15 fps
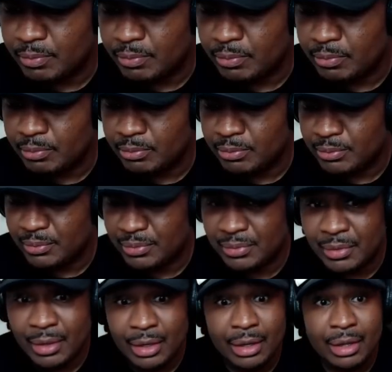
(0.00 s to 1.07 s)

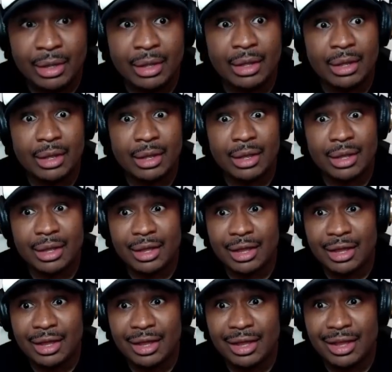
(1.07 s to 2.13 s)

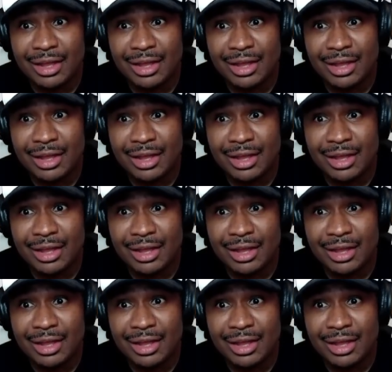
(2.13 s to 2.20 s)
(no one is talking)